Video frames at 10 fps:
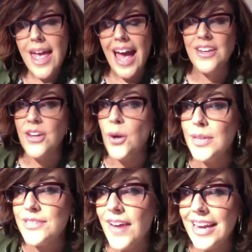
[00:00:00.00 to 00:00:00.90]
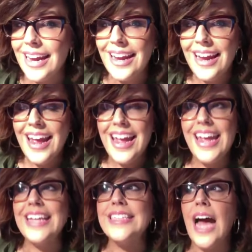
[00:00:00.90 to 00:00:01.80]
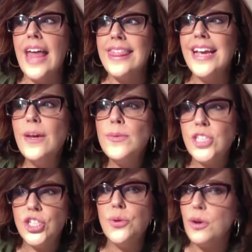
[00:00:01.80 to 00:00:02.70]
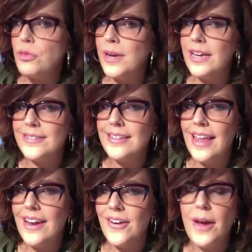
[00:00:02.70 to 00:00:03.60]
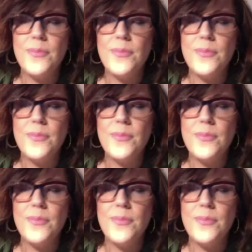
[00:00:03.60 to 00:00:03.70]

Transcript: And you know what's funny is I think it was 2 or 3 years later,